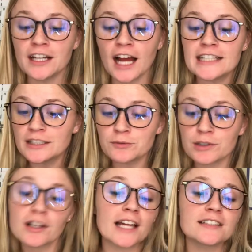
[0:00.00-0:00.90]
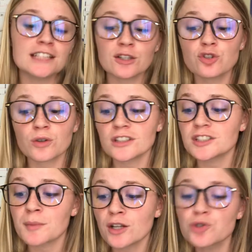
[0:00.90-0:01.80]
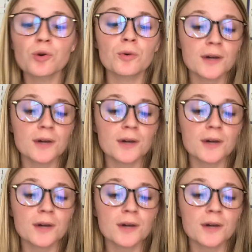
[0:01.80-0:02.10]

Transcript: I didn't realize how short this module